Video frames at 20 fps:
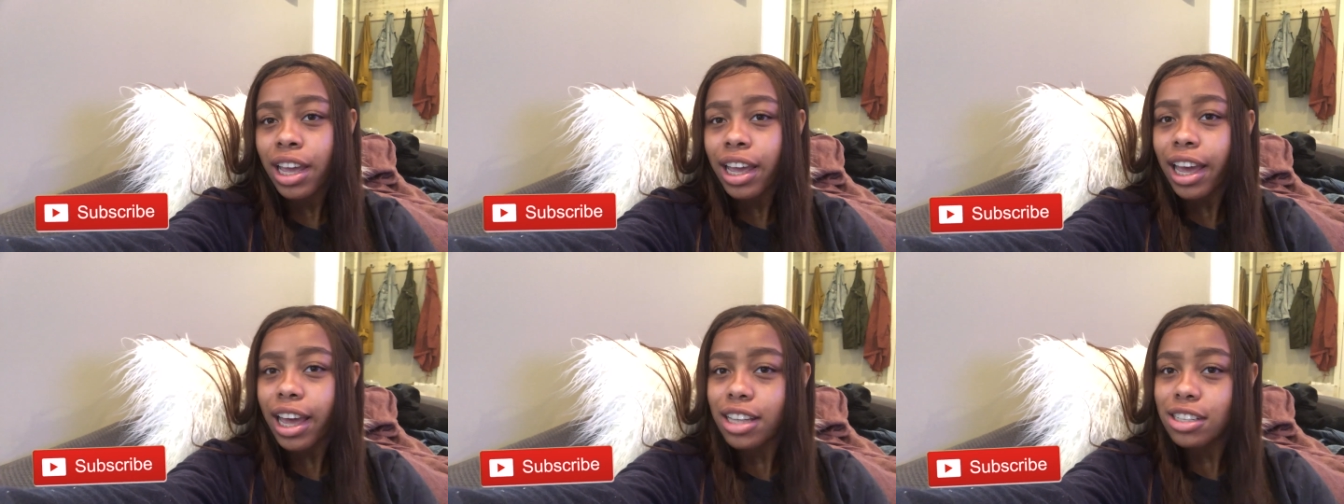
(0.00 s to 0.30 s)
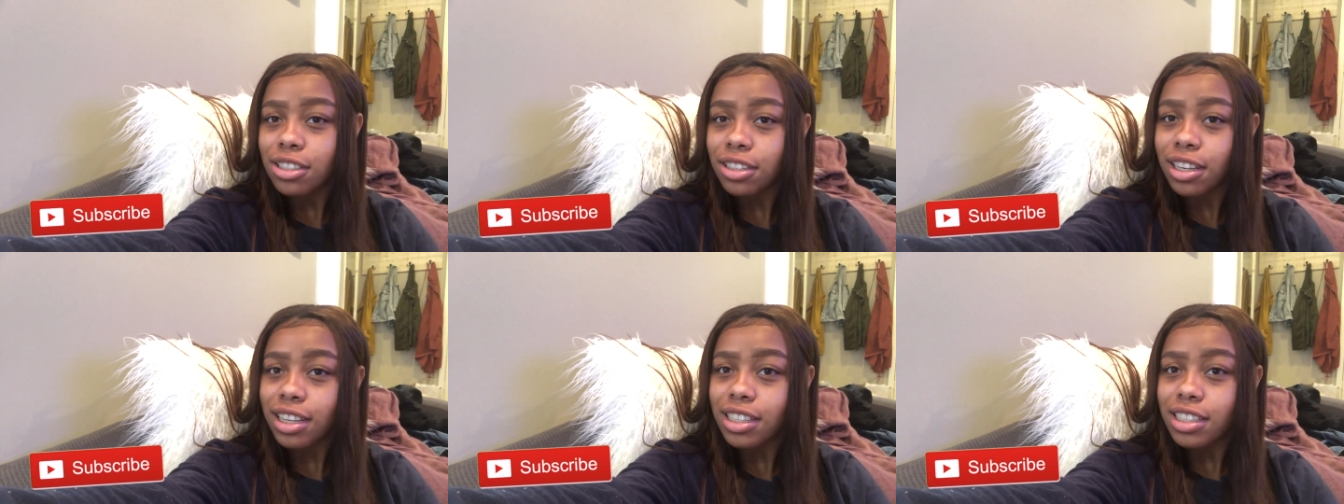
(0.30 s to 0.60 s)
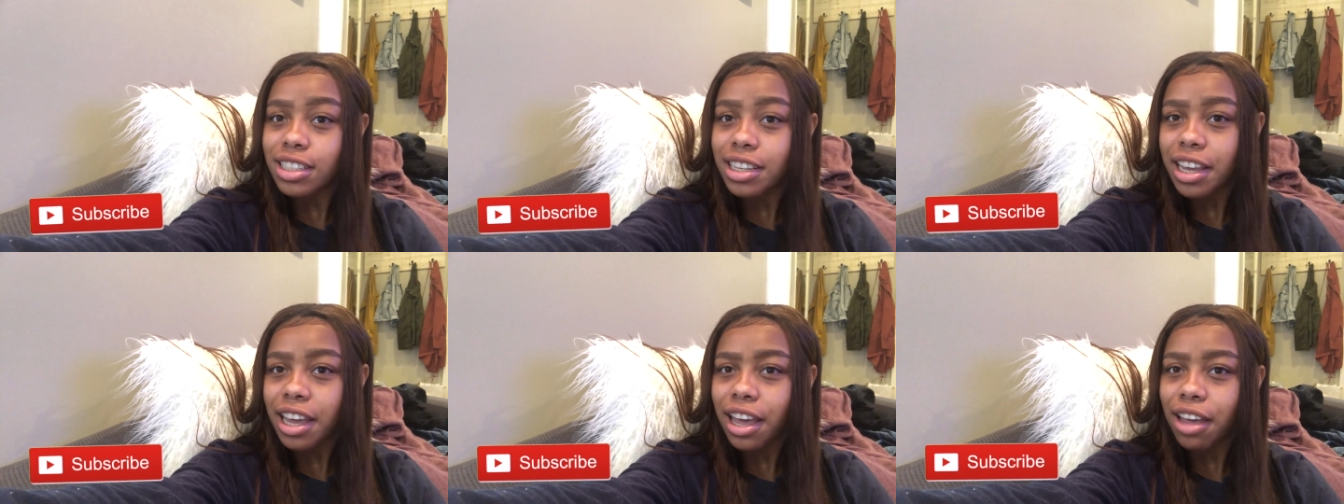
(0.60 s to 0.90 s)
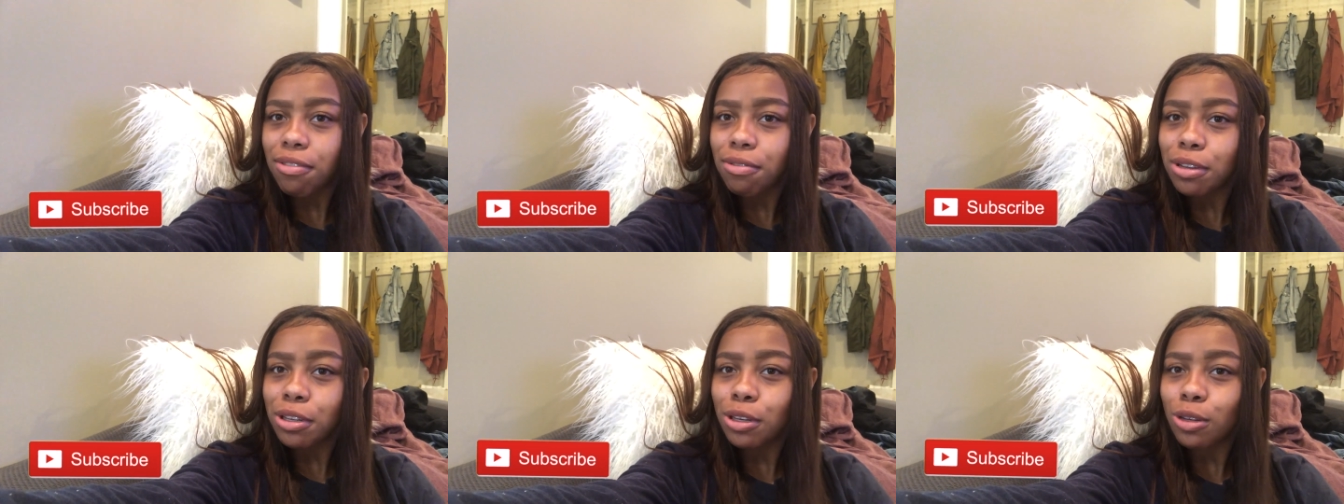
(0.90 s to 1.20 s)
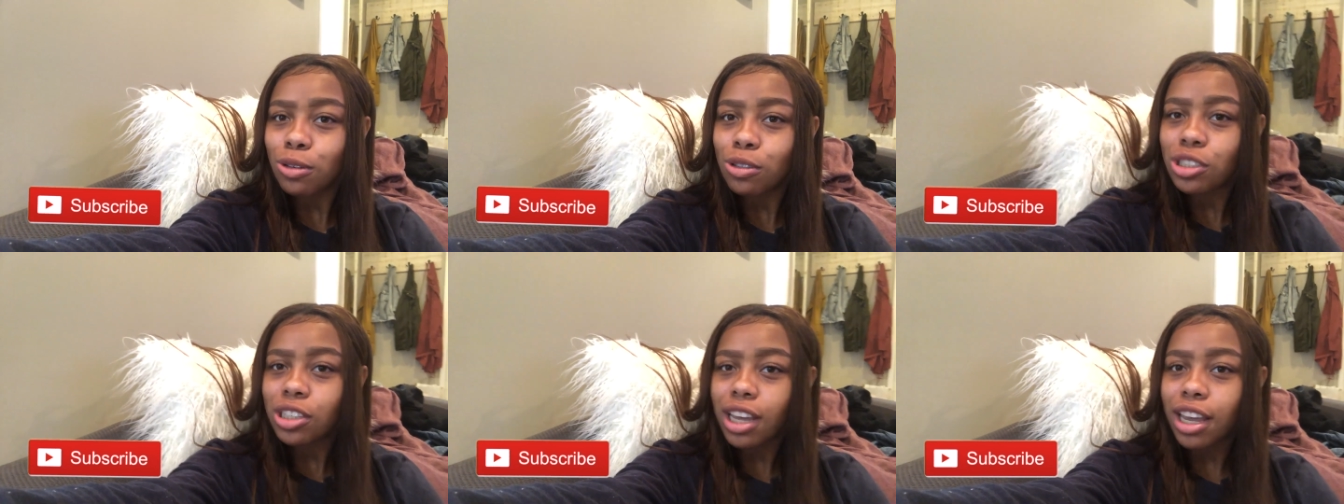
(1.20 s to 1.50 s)
As you can see, I have a
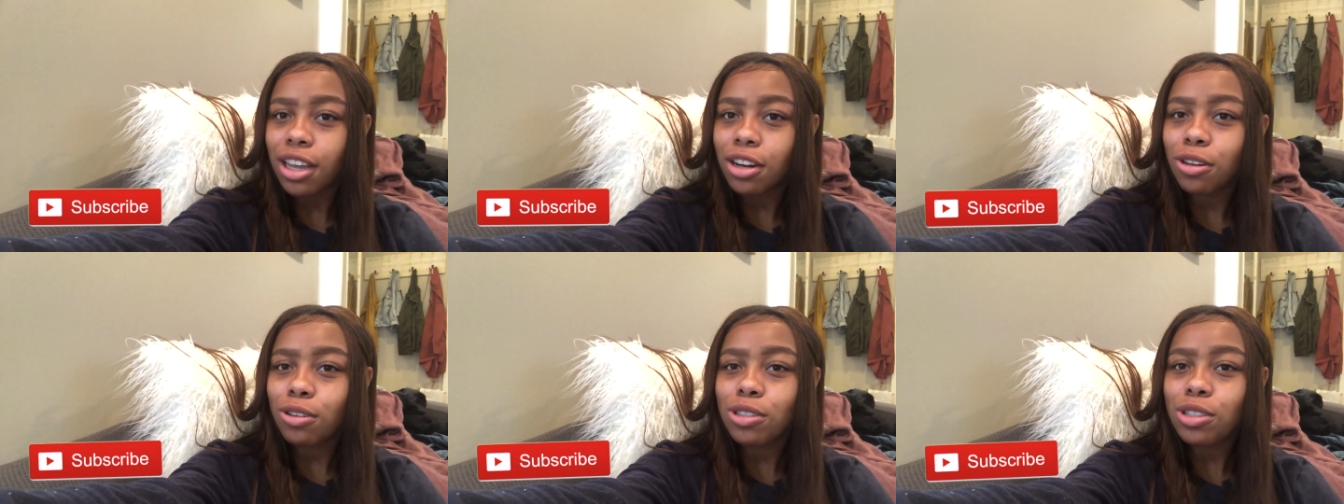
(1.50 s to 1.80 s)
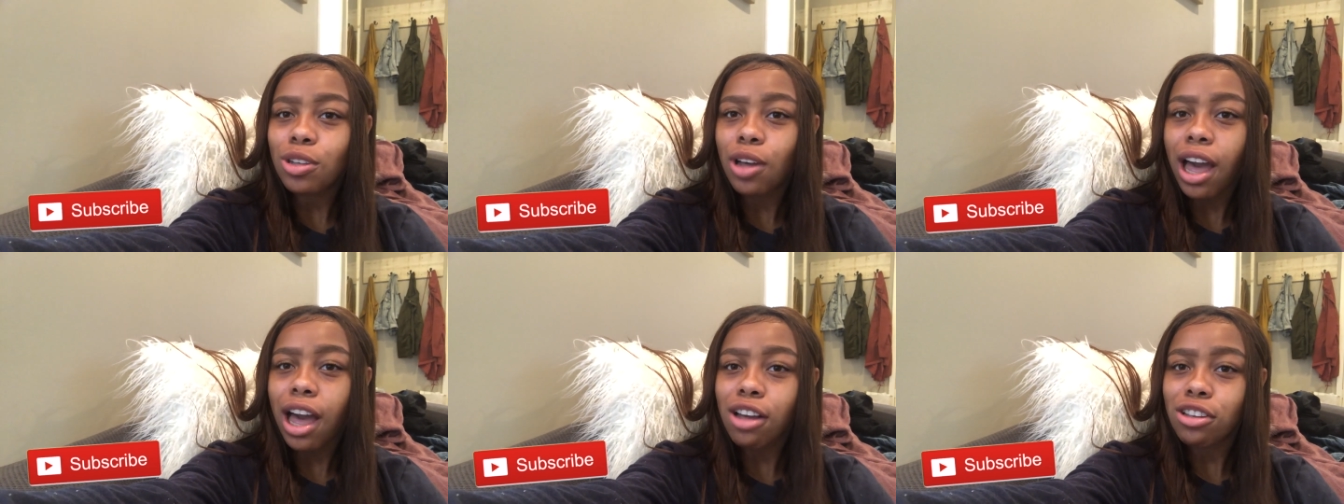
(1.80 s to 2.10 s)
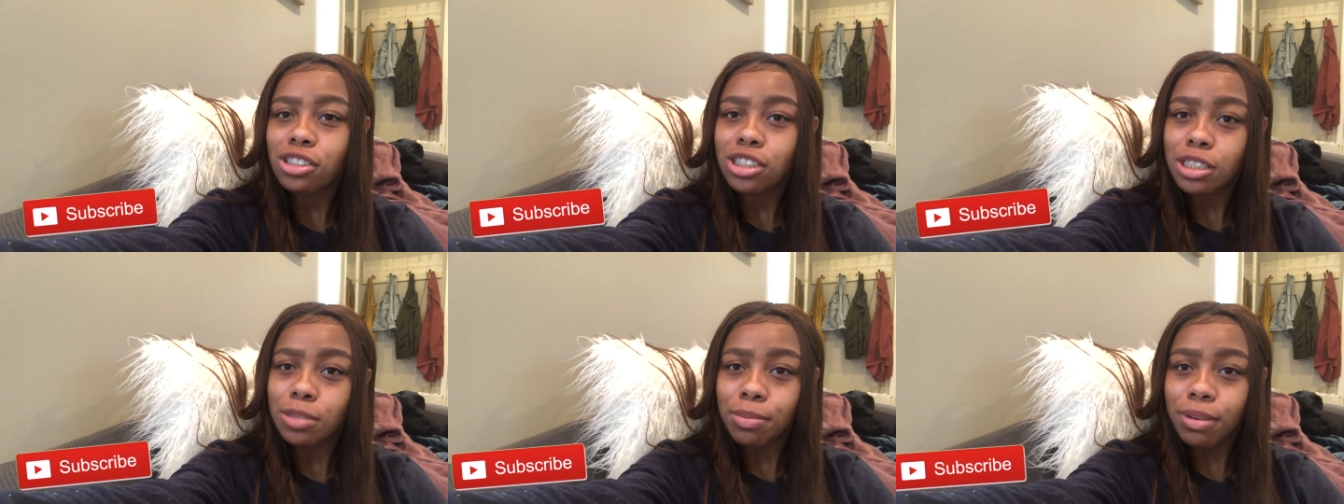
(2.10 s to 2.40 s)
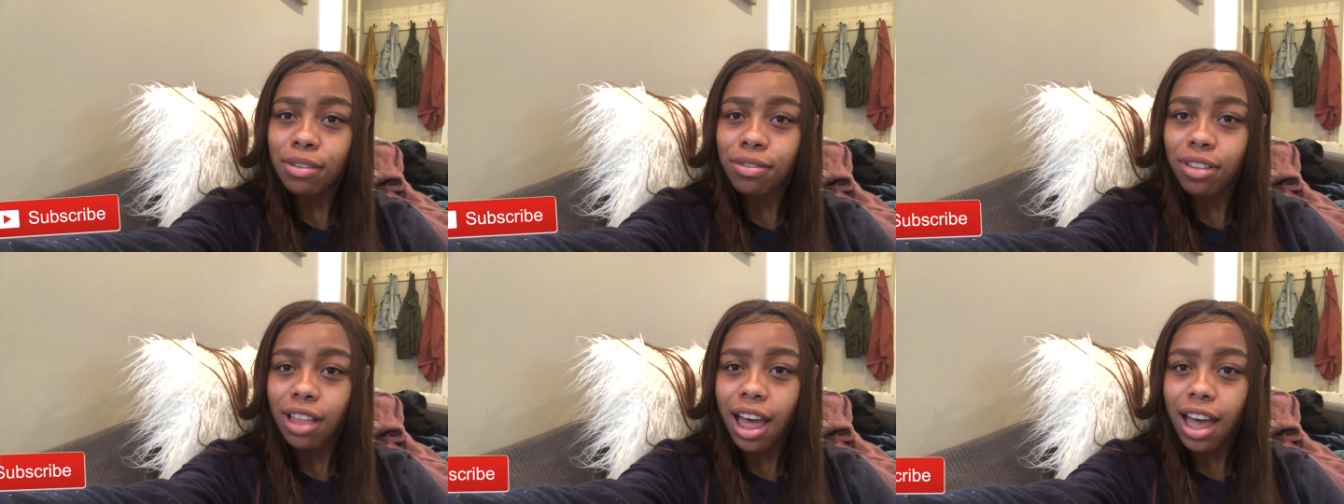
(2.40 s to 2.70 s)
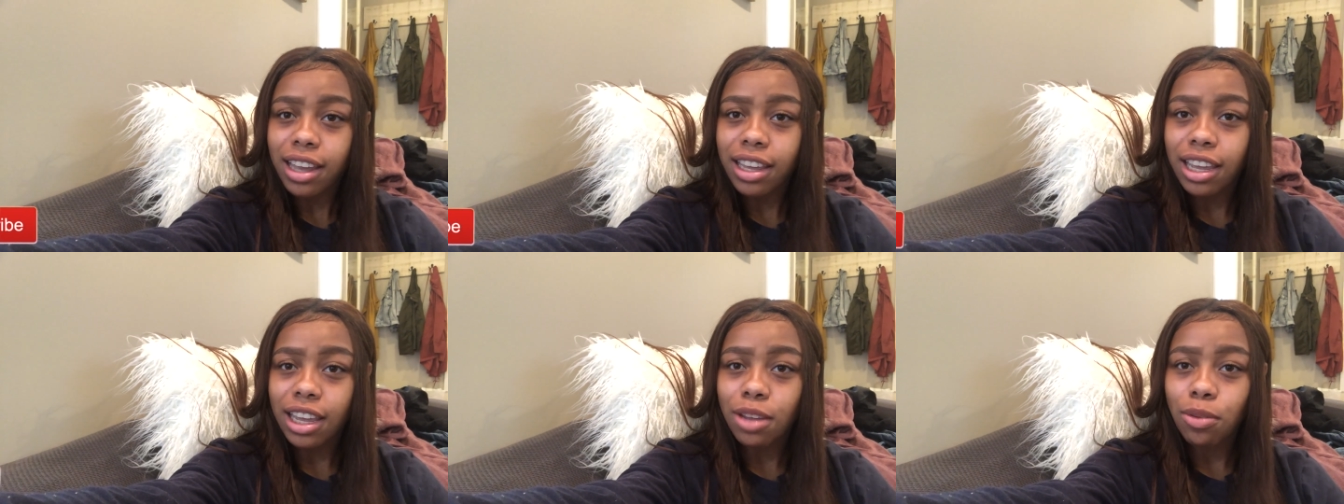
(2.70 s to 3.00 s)
new channel, so I'll just be
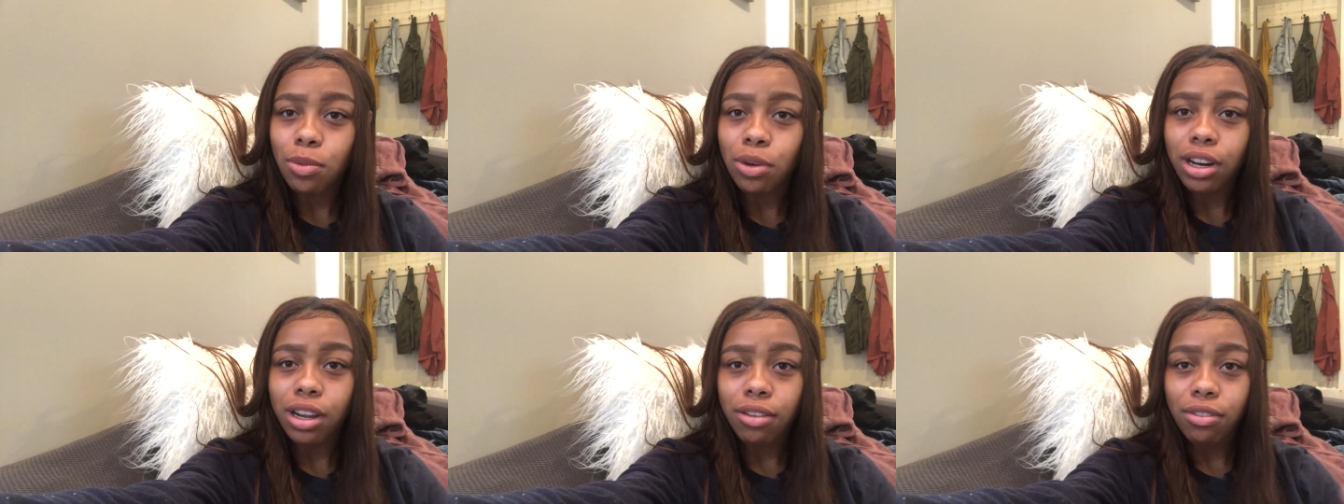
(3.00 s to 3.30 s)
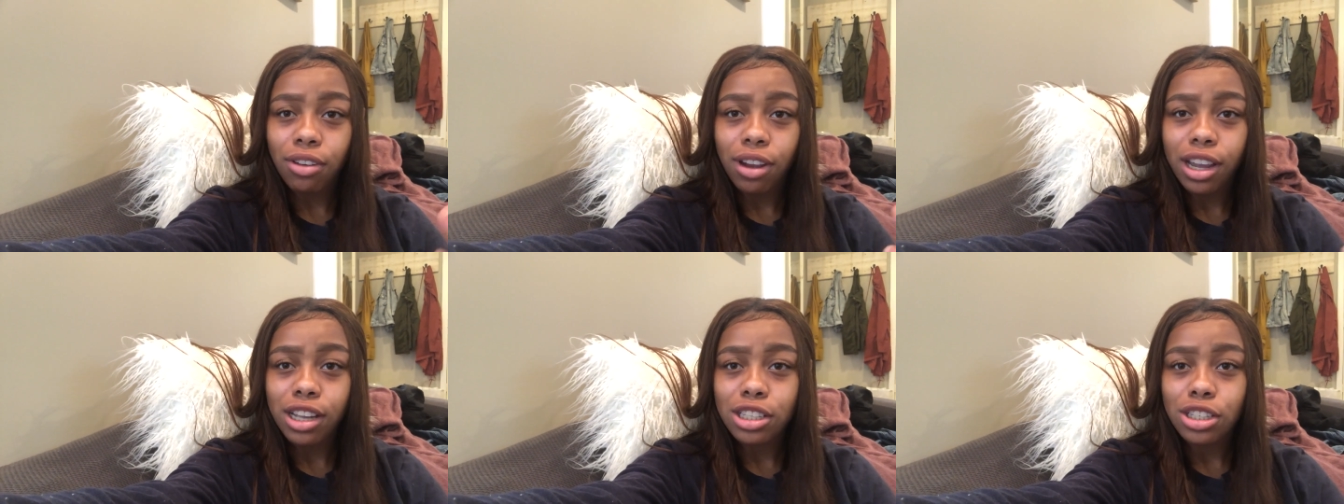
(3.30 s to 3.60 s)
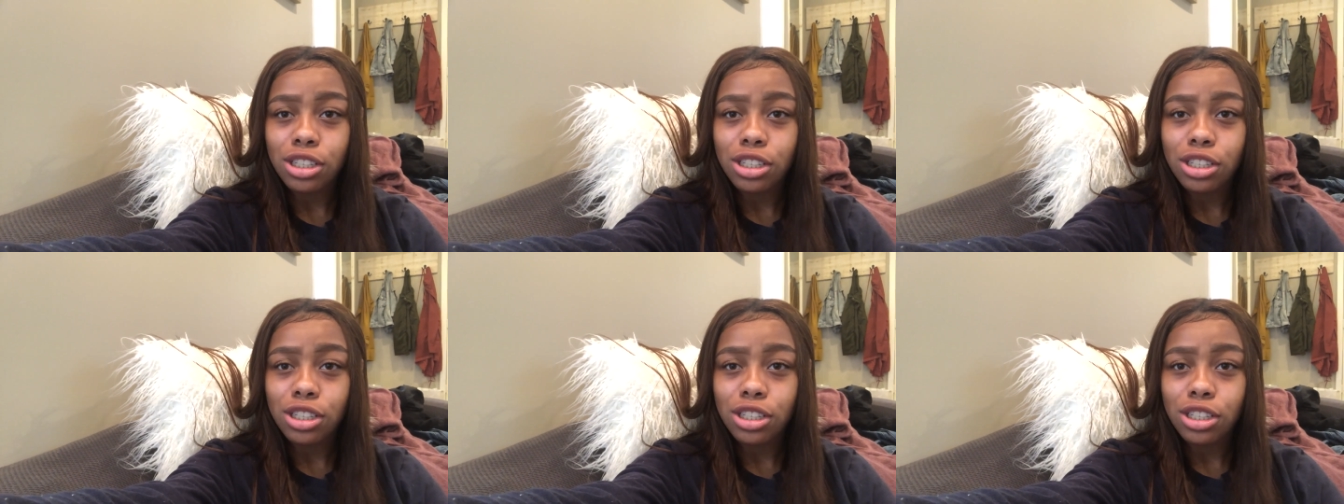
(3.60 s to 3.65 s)
vlogging whatever I